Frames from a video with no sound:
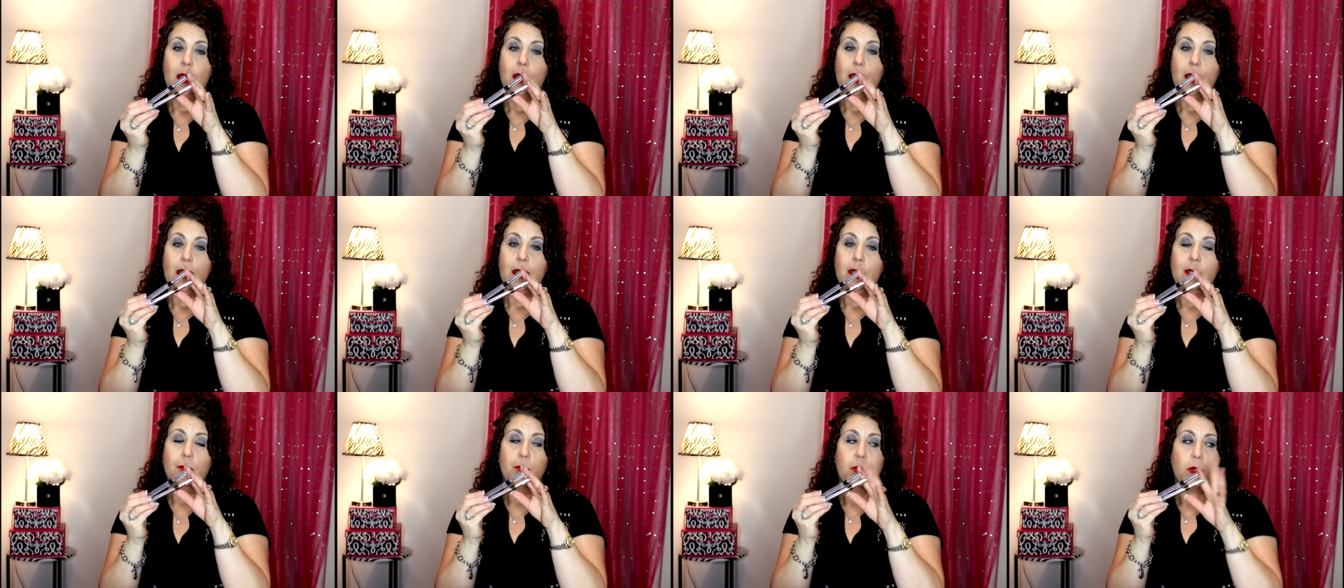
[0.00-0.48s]

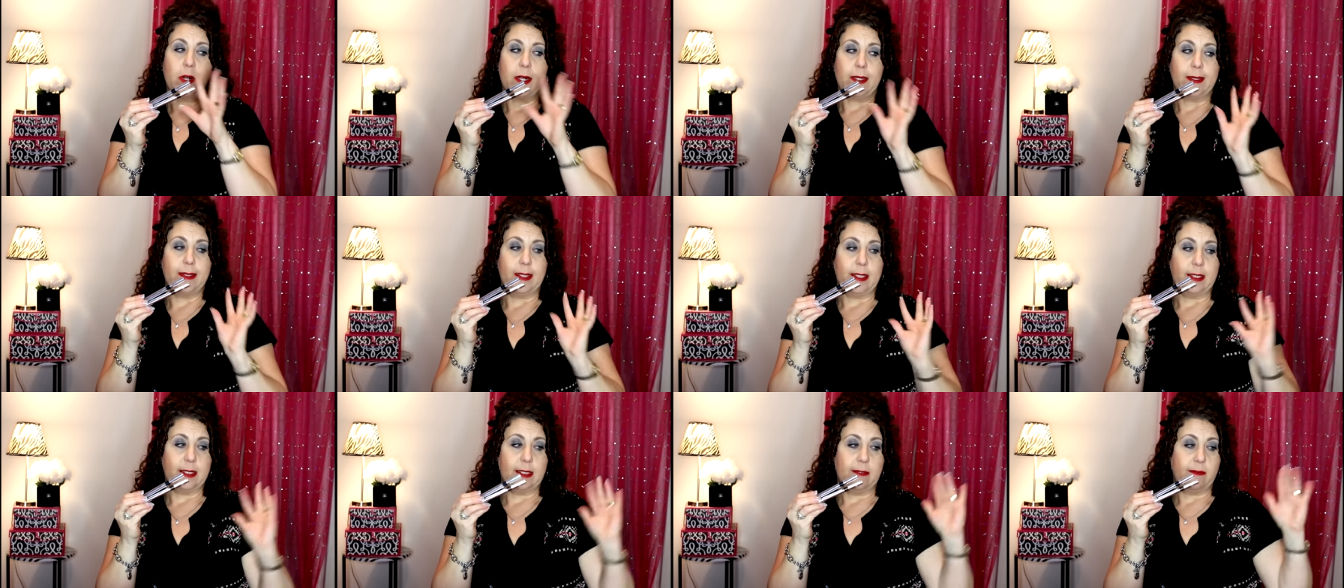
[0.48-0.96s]
in the
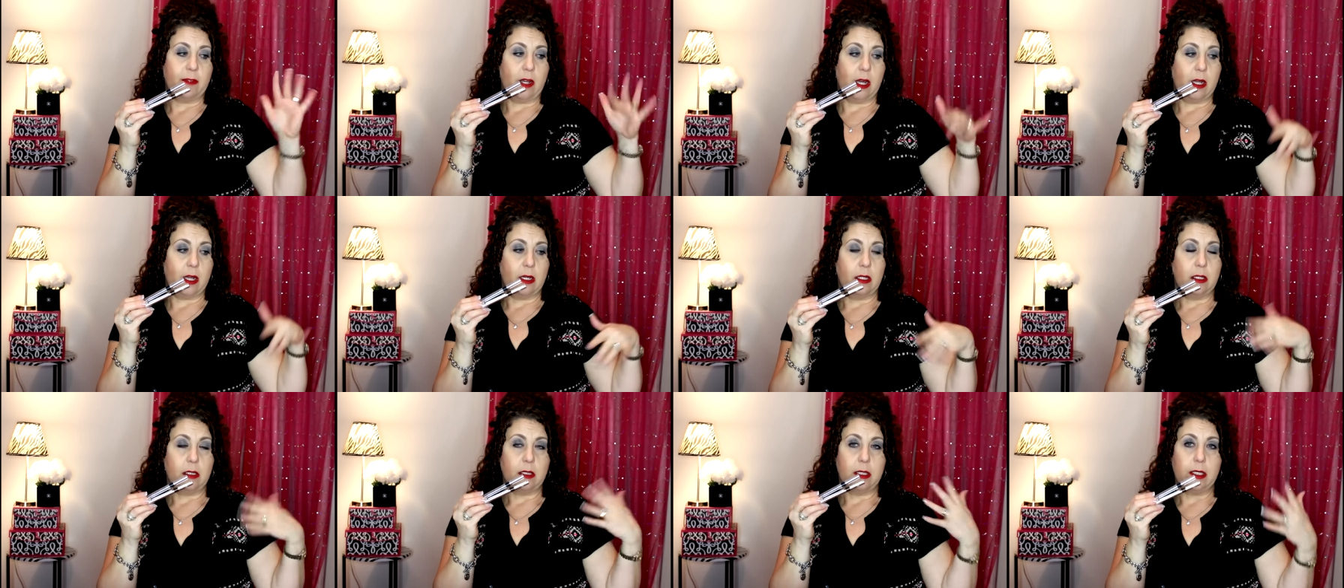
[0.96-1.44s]
process of
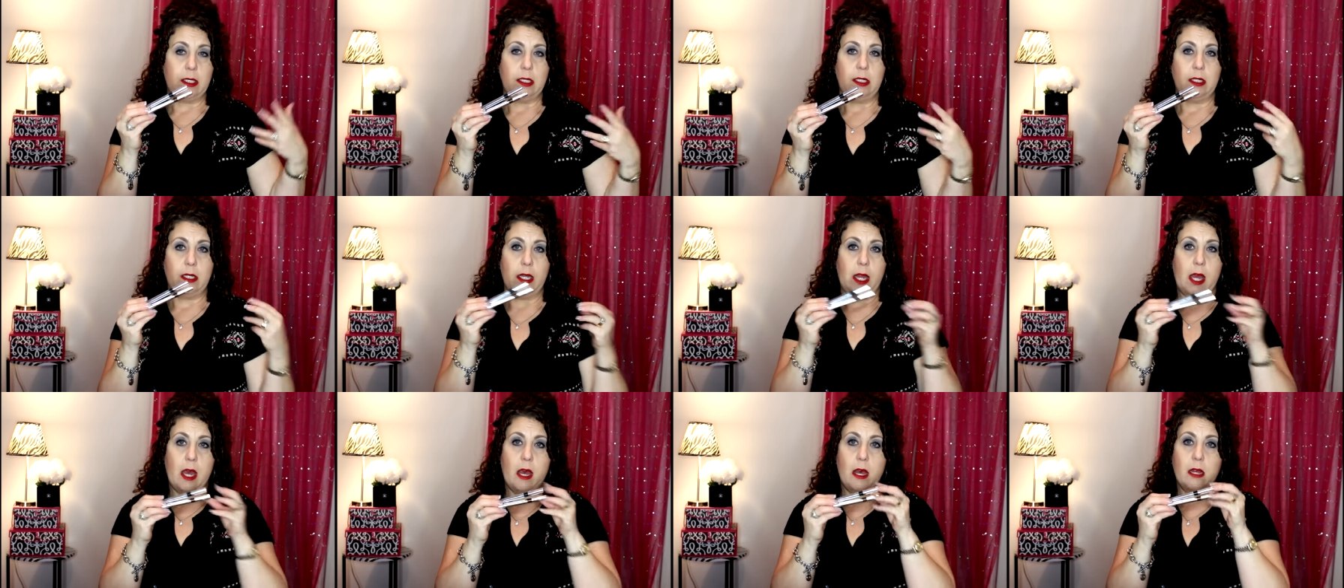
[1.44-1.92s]
kind of
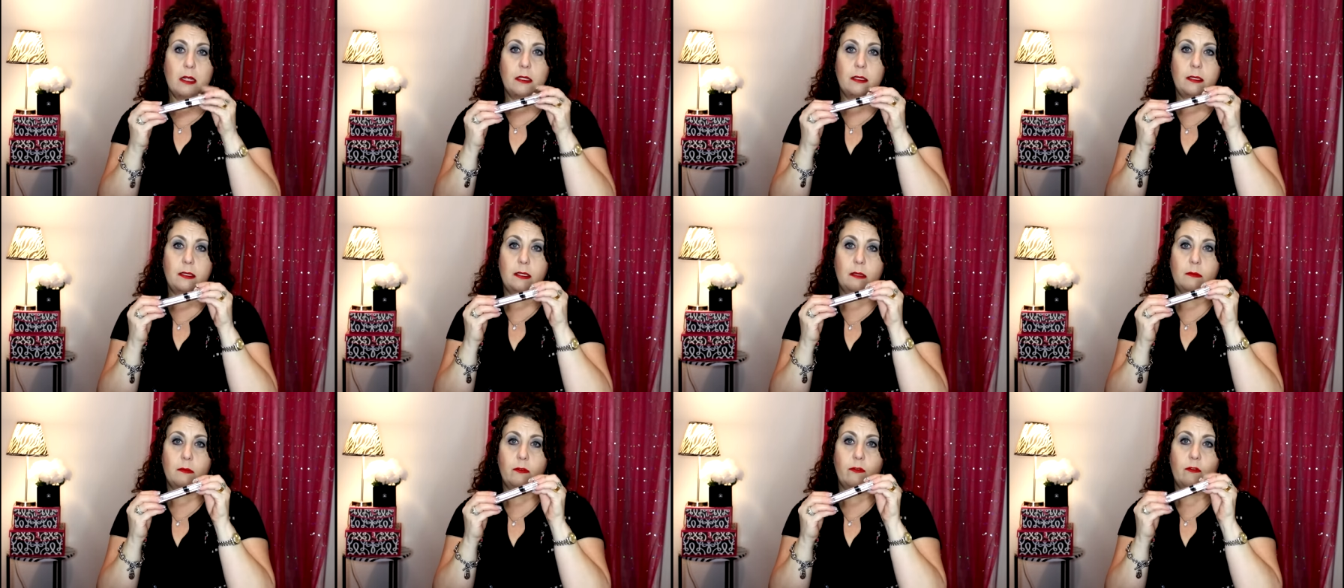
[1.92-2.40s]
cleaning out
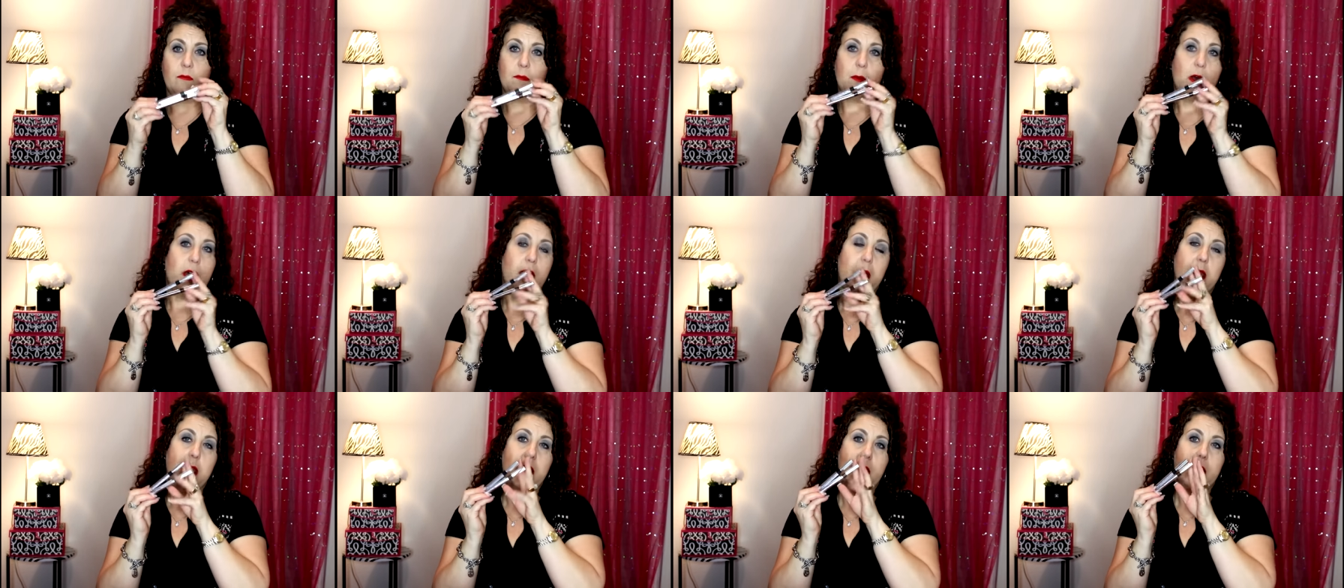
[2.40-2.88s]
some of
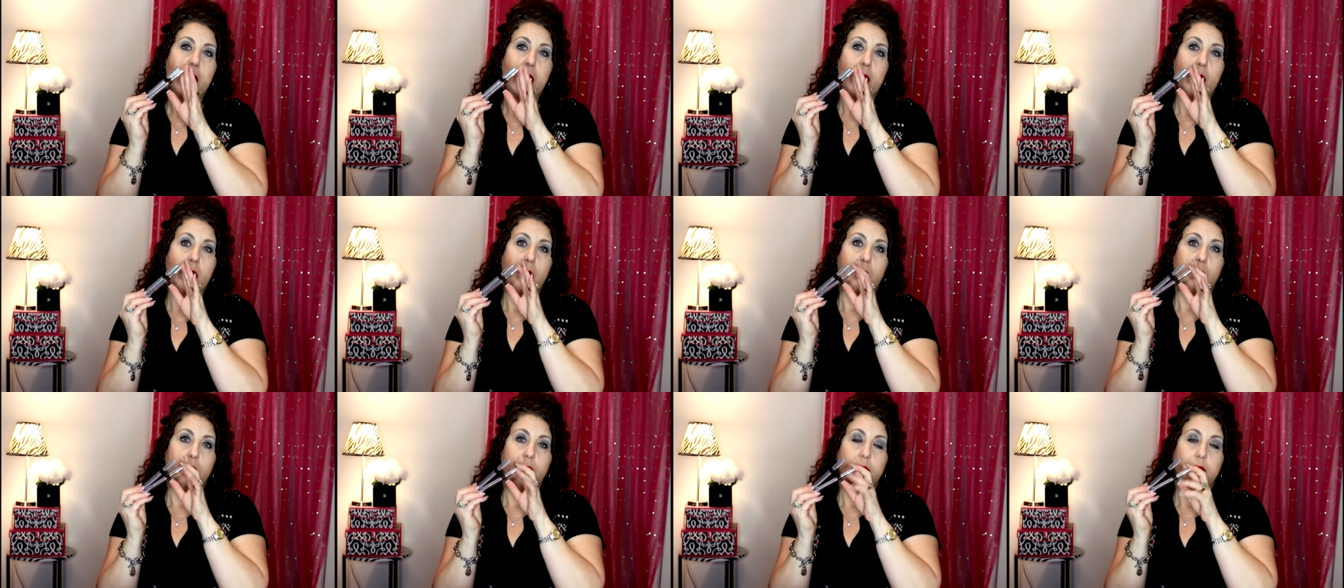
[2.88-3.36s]
my
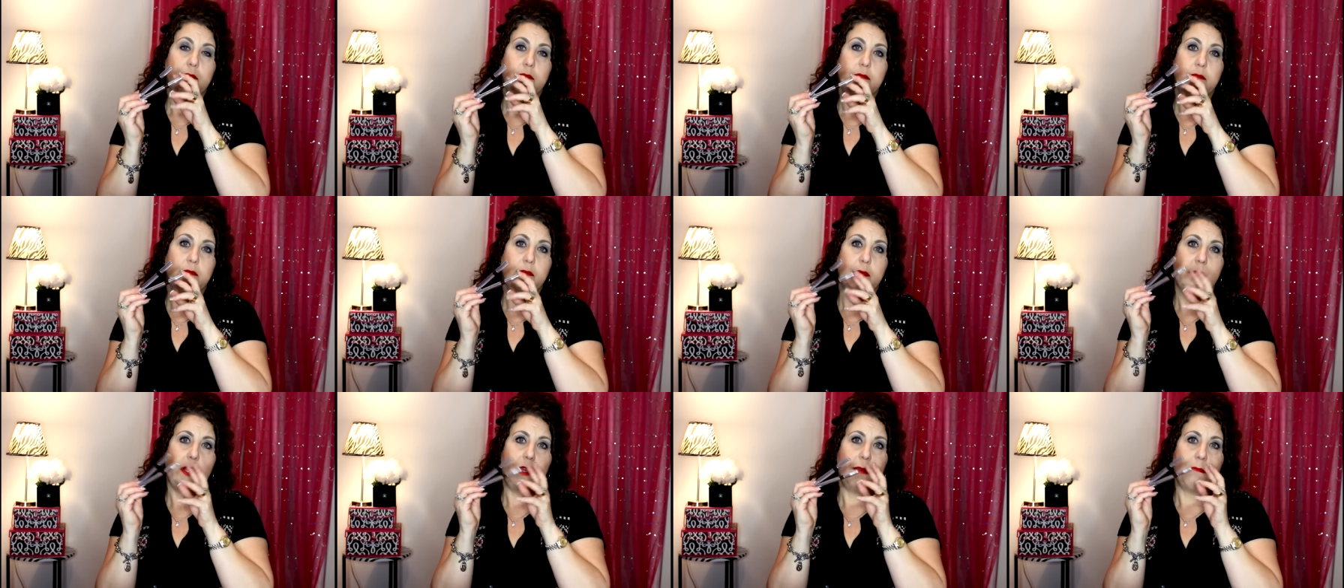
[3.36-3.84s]
um,
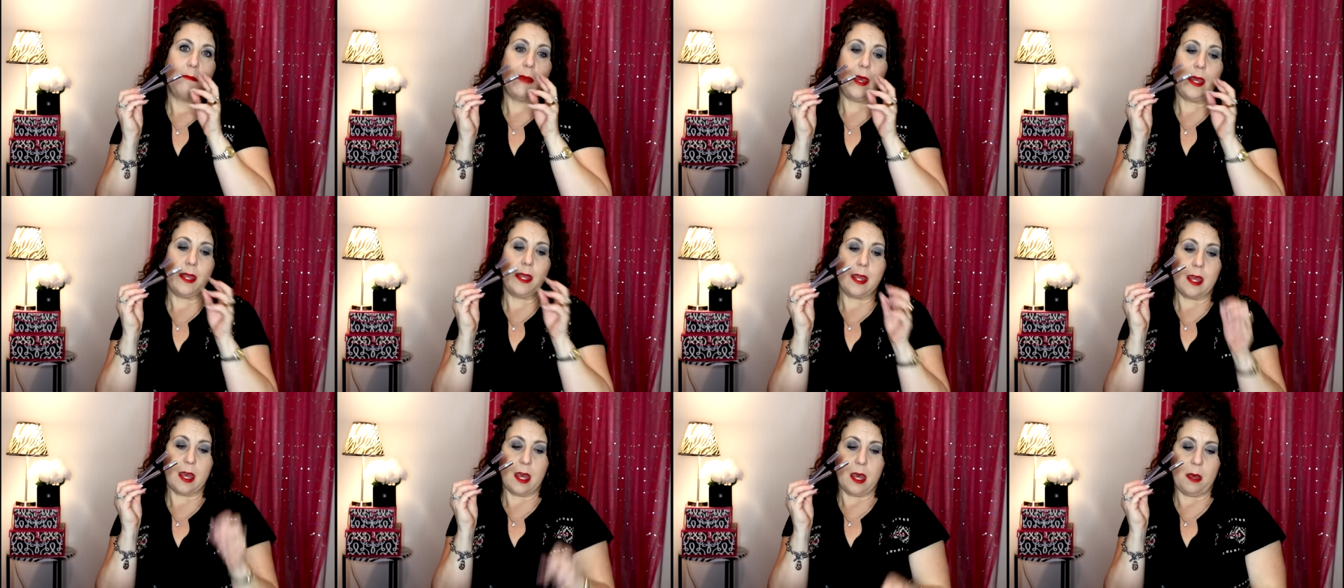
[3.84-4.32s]

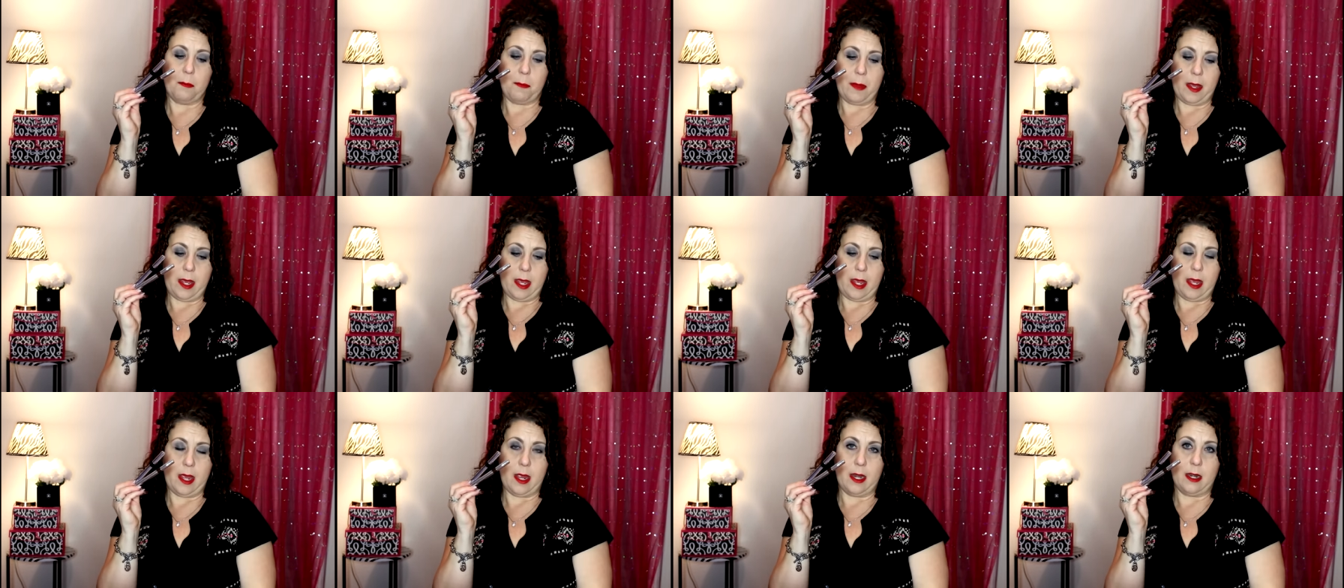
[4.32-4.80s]
makeup
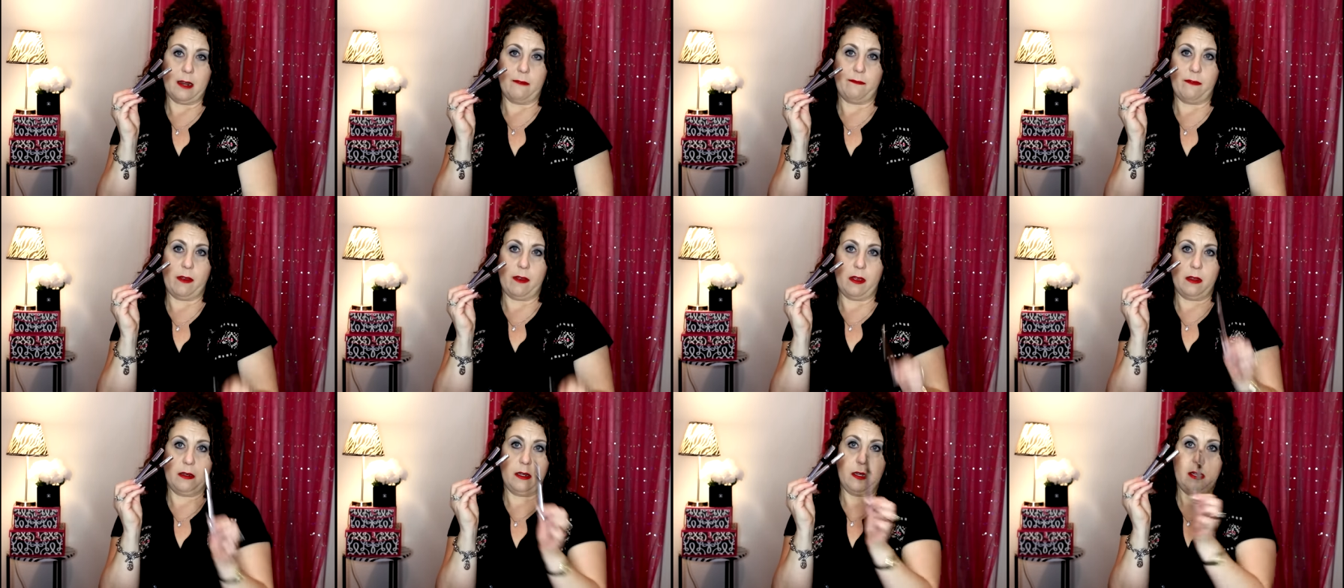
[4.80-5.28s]
and I
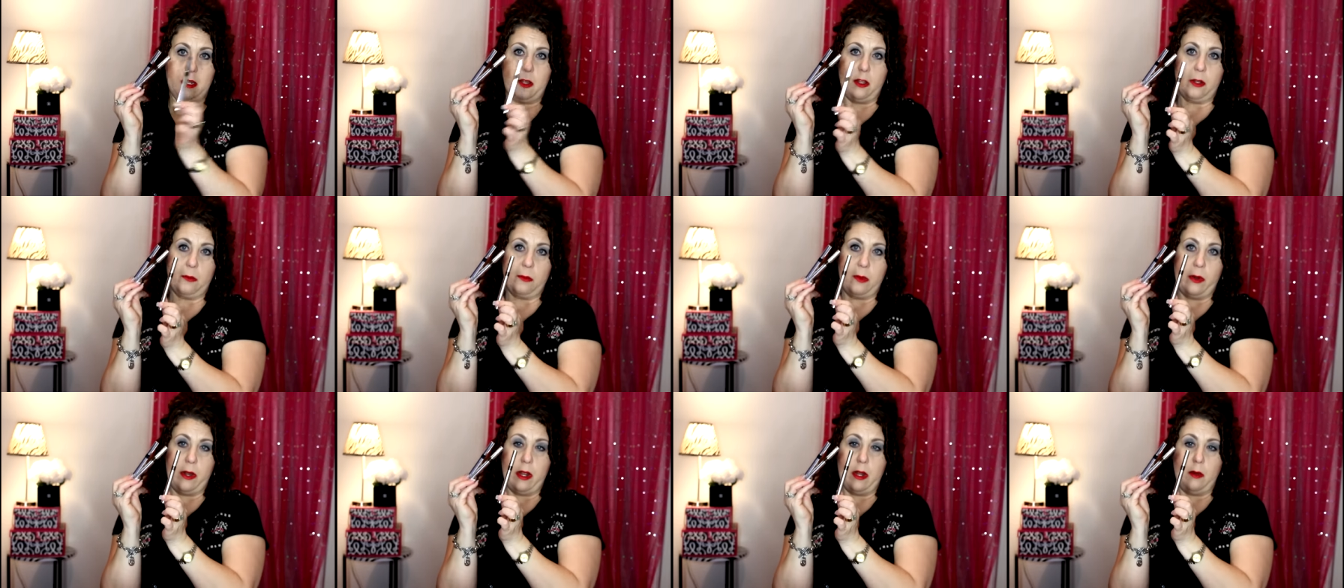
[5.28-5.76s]
found
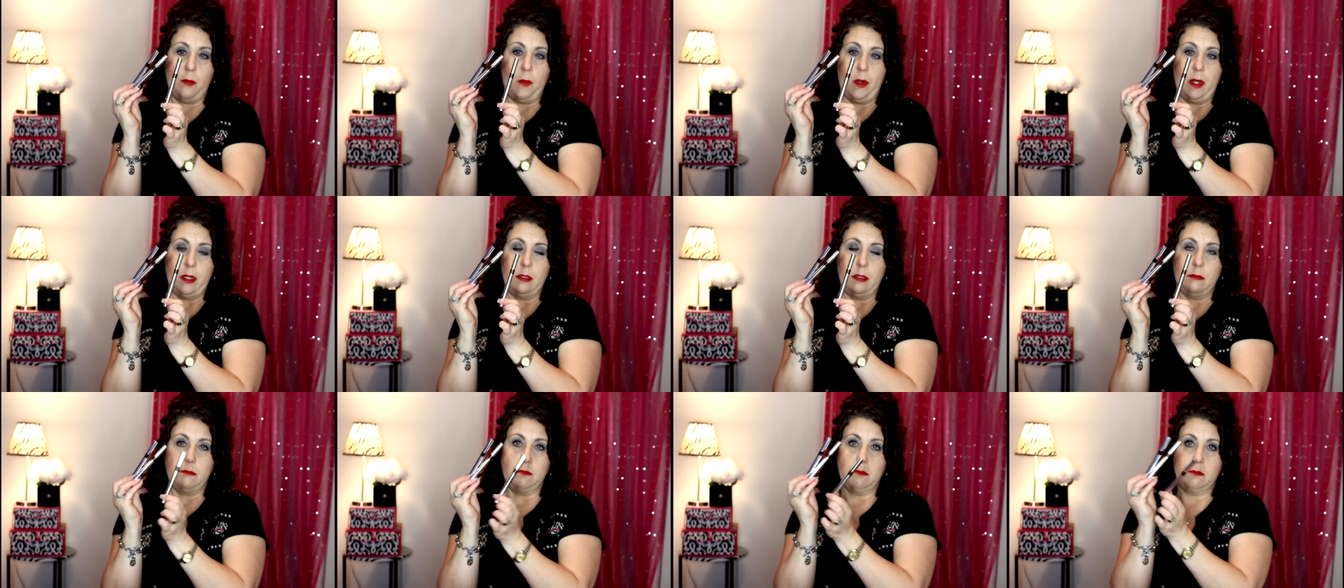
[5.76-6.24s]
another brown
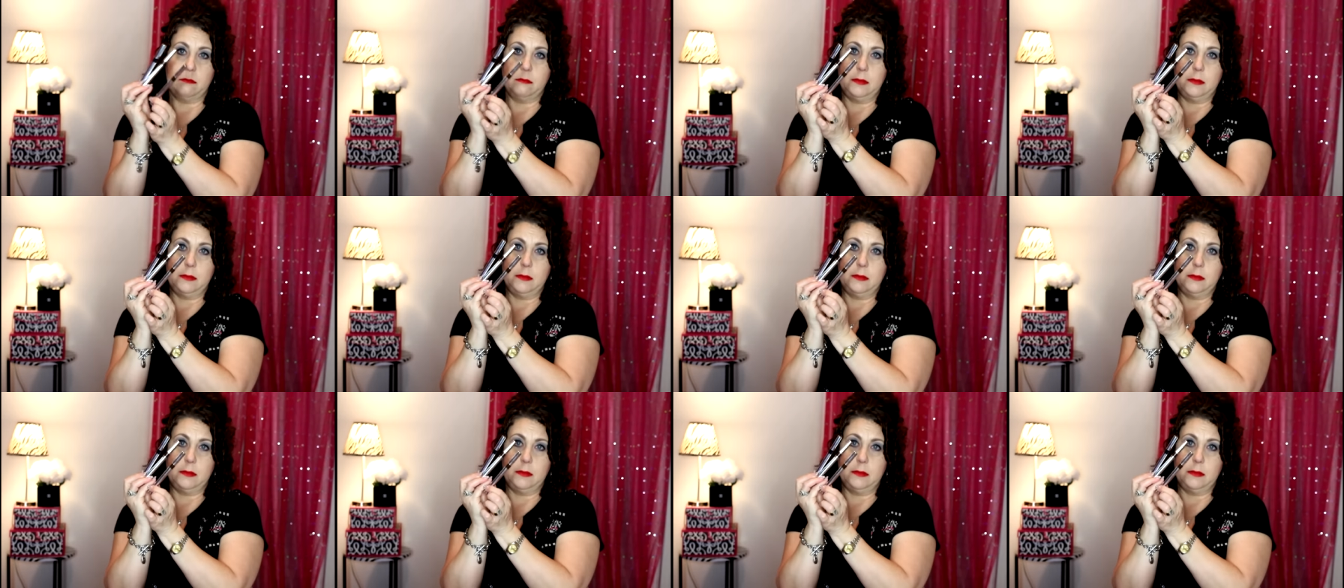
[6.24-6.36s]
one.